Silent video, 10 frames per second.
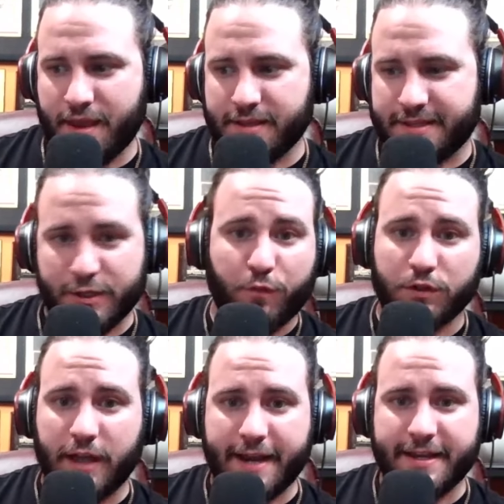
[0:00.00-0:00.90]
silver
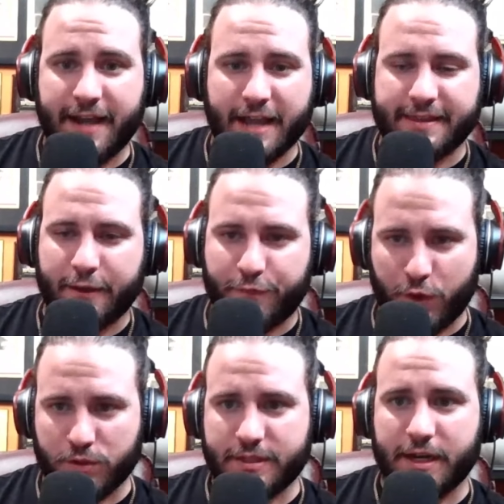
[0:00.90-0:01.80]
lining, I think
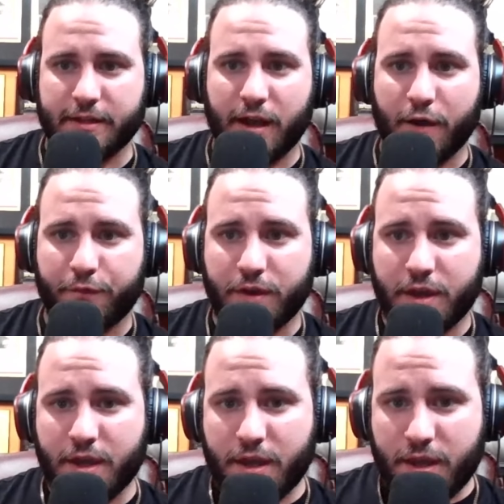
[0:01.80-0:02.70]
Fields did enough
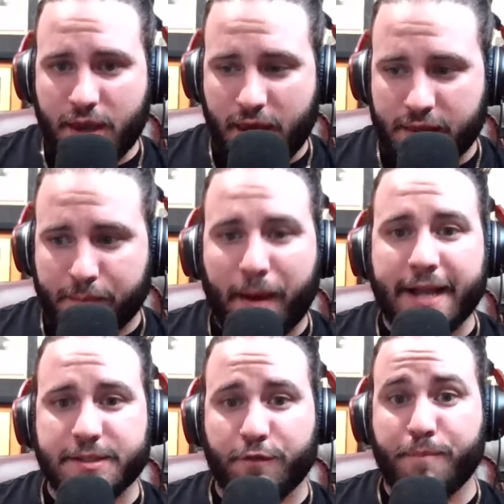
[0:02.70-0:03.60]
in the
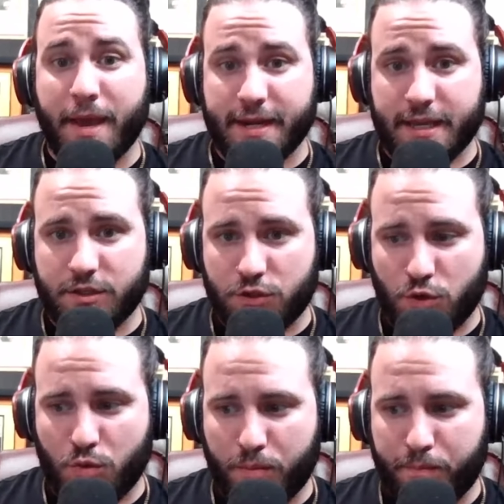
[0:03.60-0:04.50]
minds of many
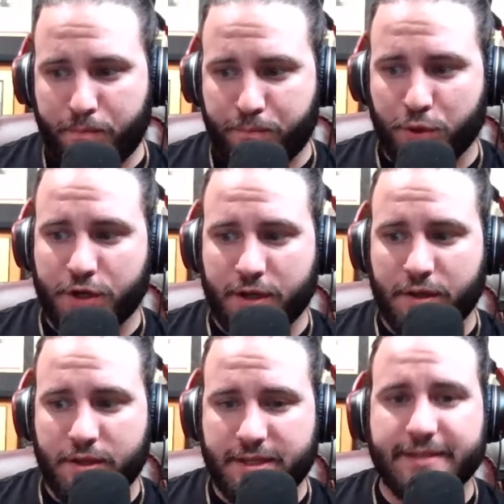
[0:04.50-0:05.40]
to put
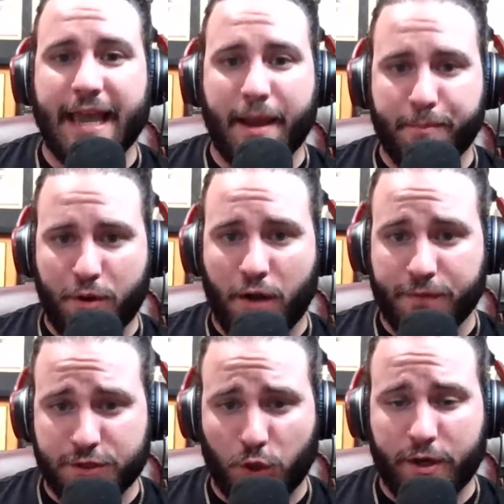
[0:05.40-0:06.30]
a stamp
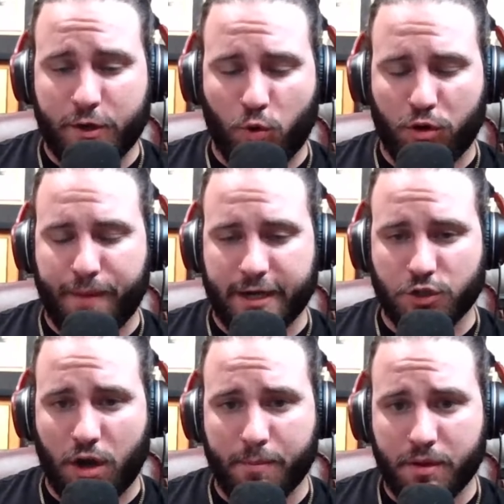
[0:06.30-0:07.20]
on the starting quarterback
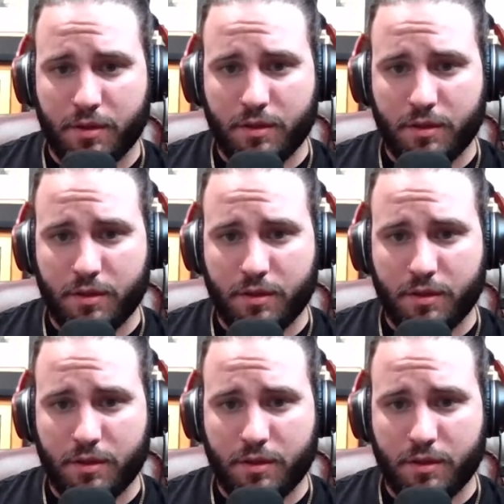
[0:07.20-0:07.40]
job.